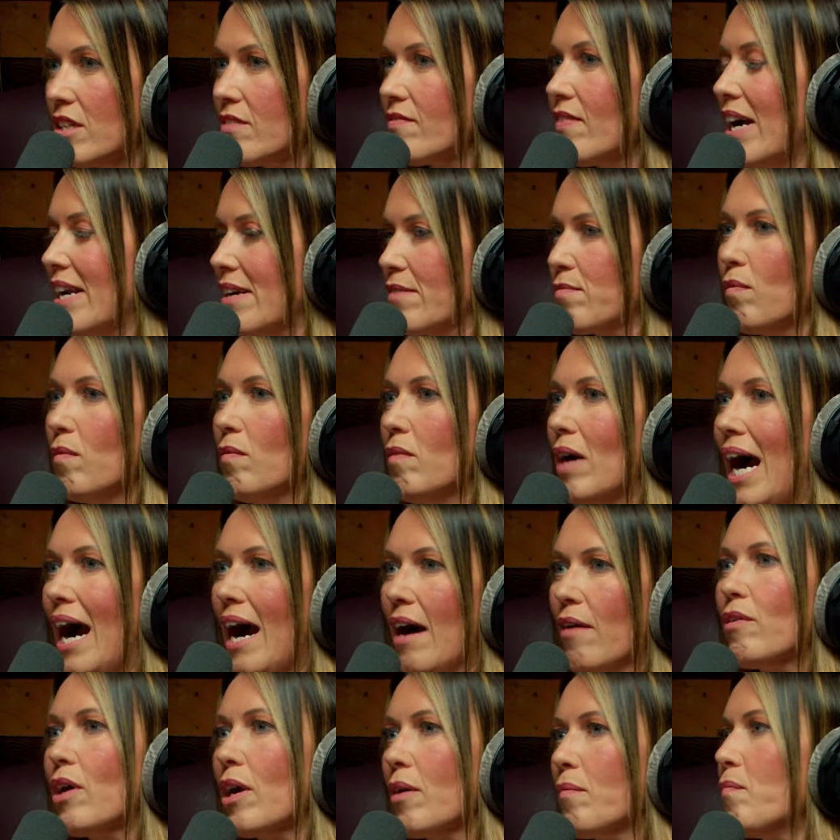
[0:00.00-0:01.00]
Red.
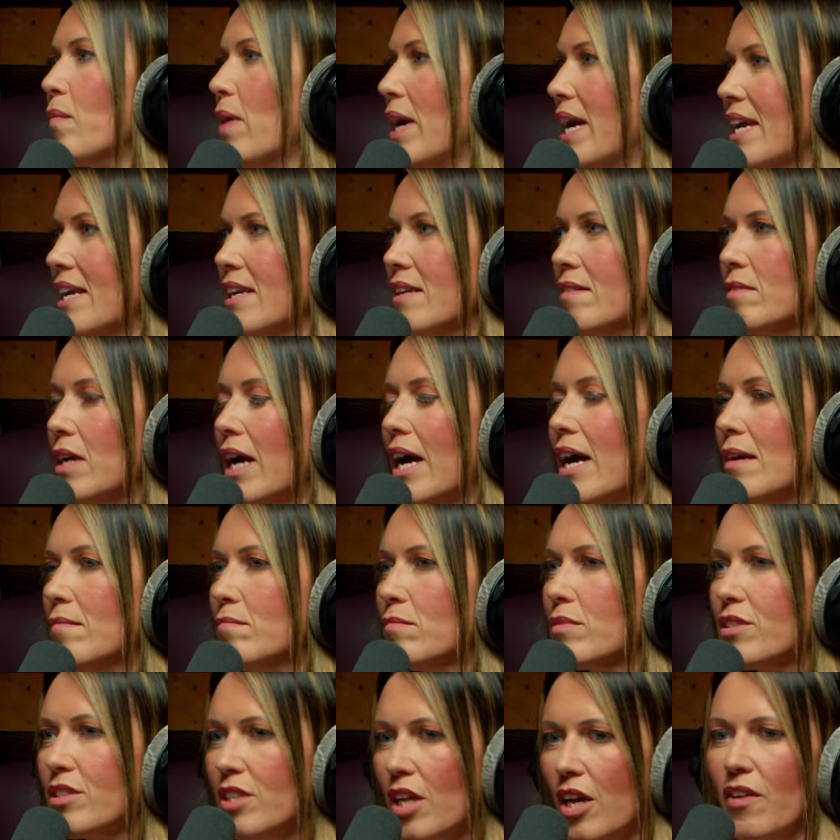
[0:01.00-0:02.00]
How can we
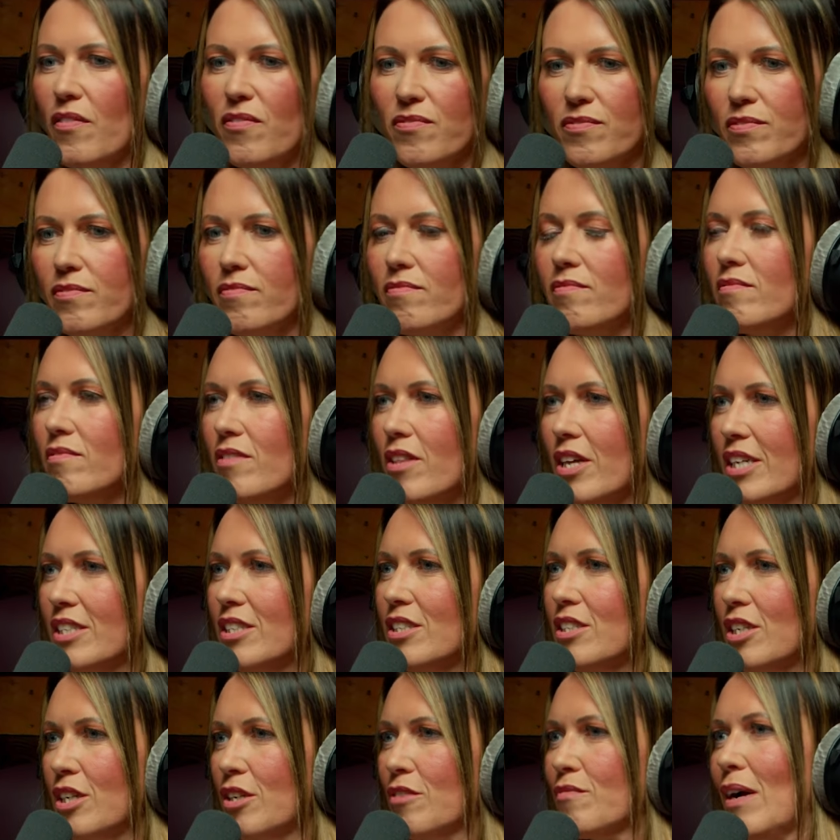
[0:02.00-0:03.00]
serve
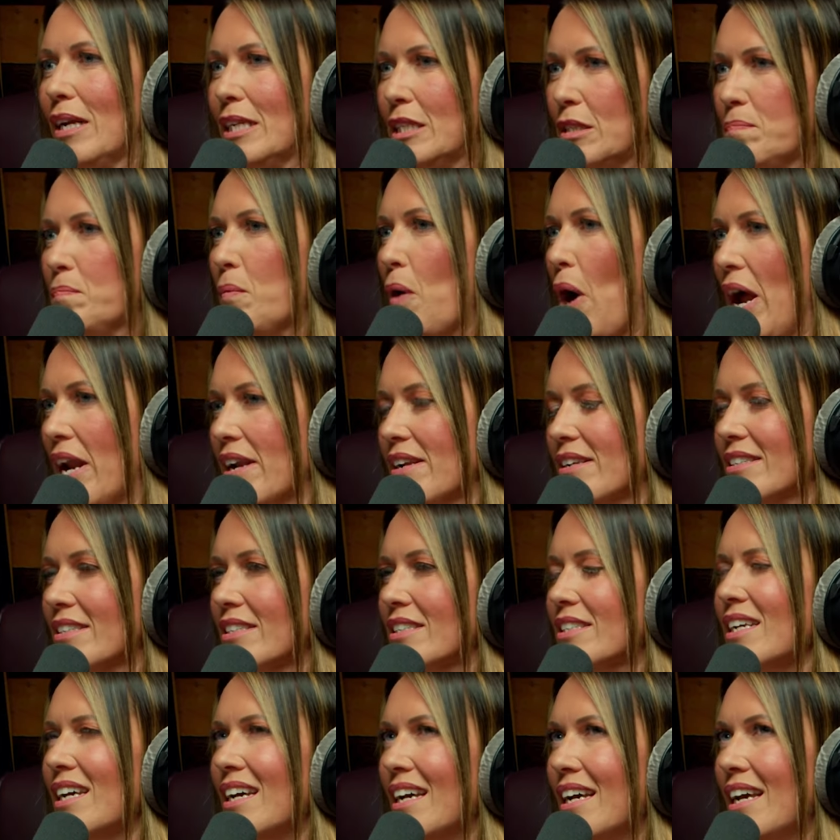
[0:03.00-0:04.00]
32 Red's
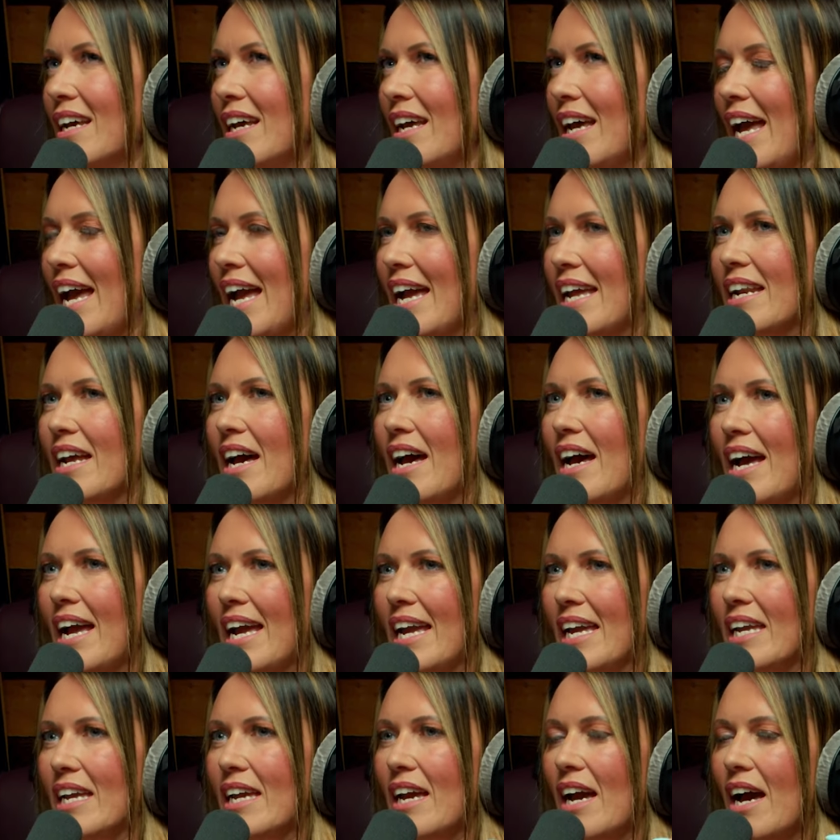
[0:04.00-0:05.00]
brand in
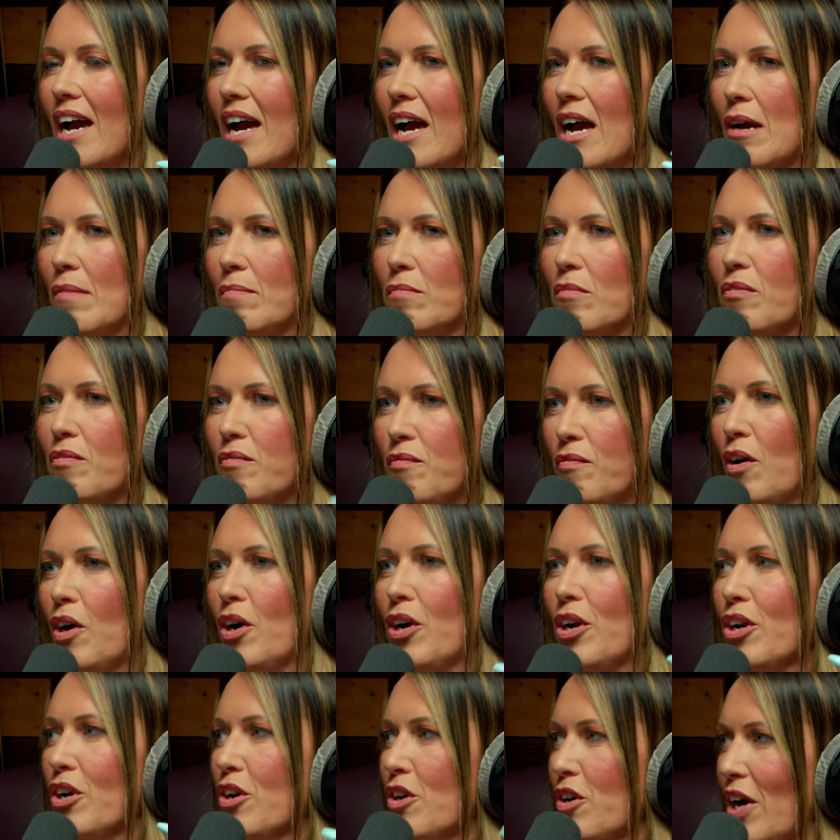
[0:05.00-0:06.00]
a
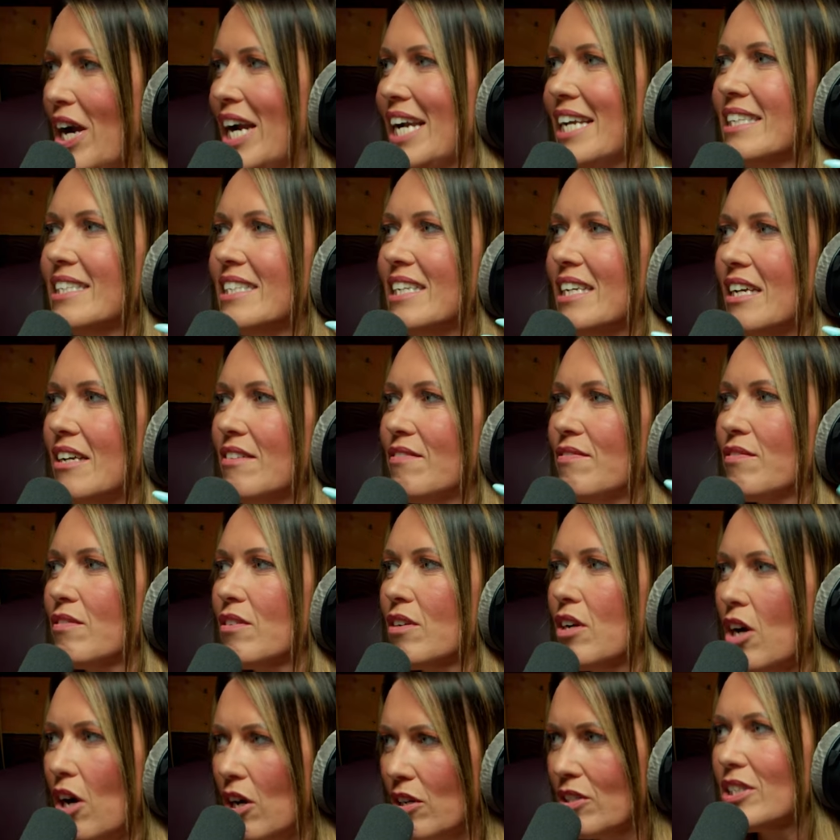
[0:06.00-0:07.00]
fun, creative
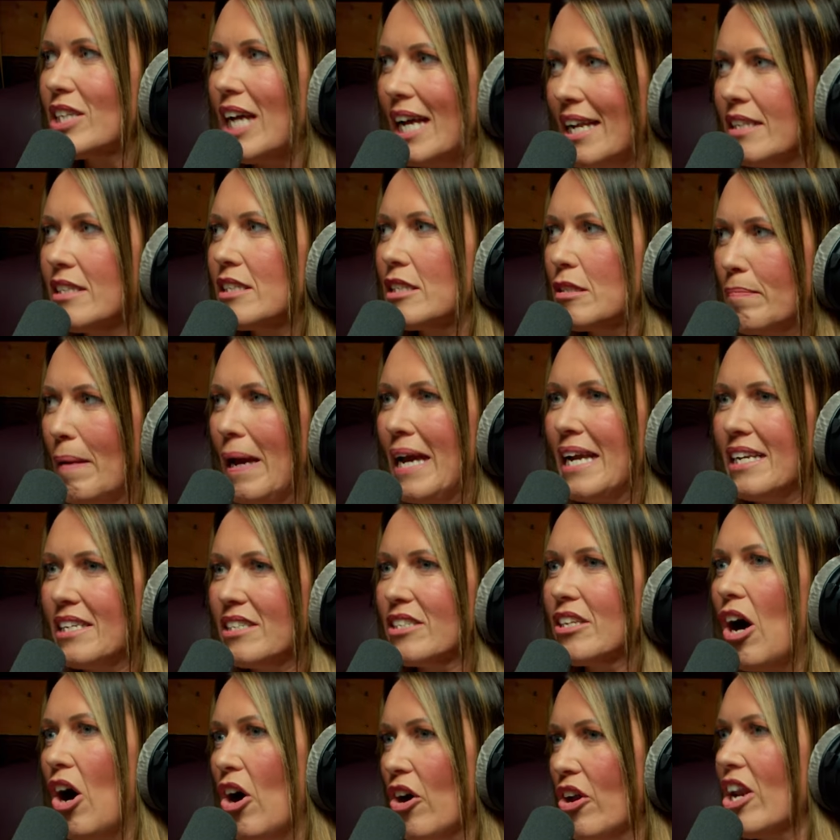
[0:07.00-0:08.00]
content
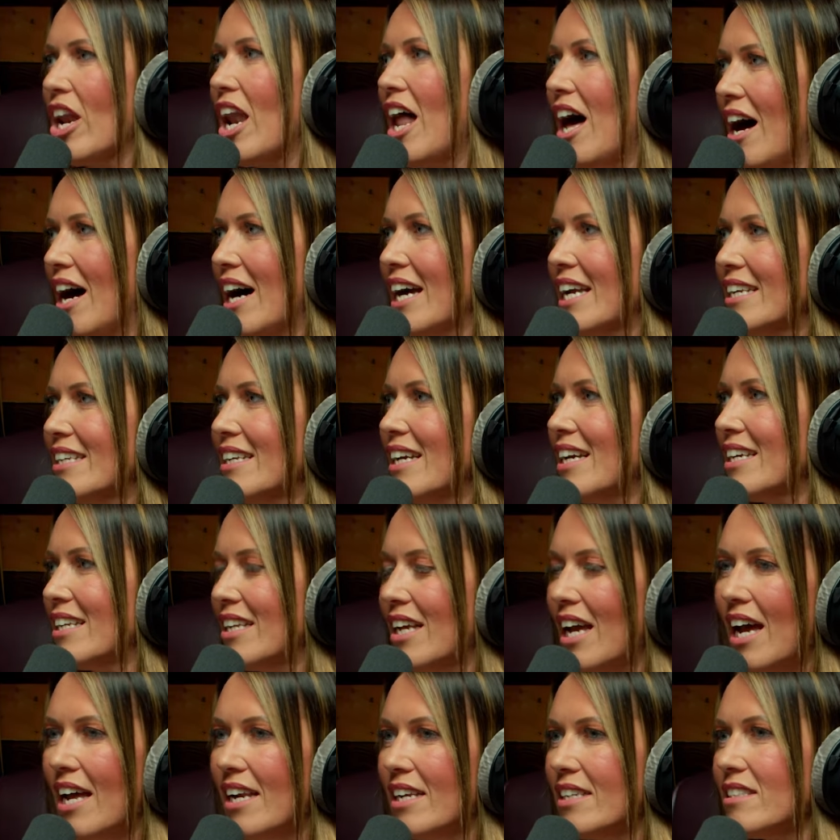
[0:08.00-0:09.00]
space online
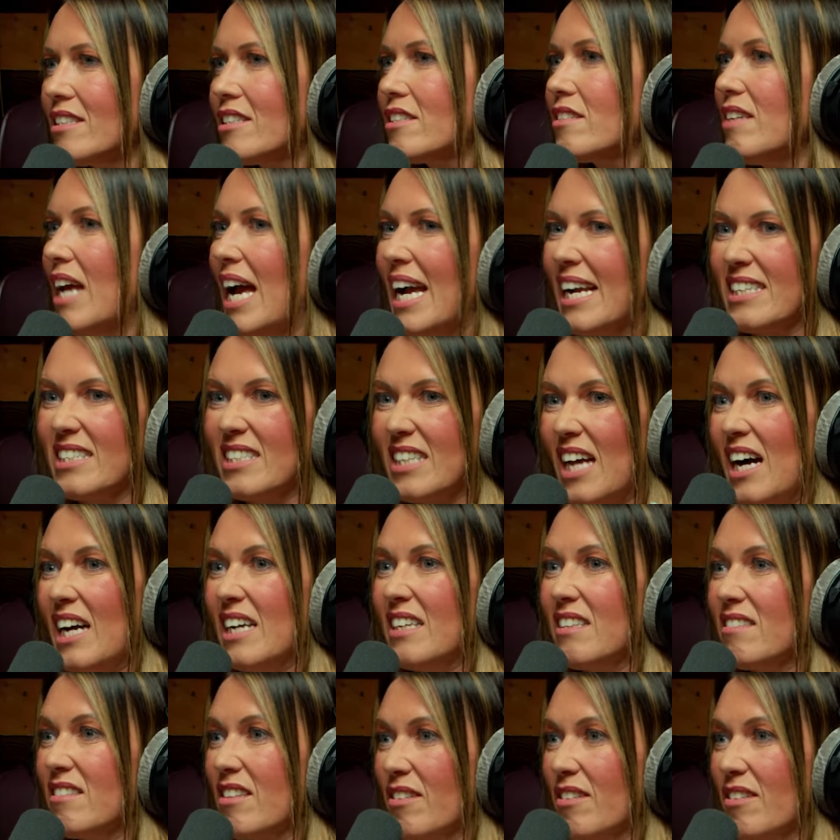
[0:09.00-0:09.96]
and excite the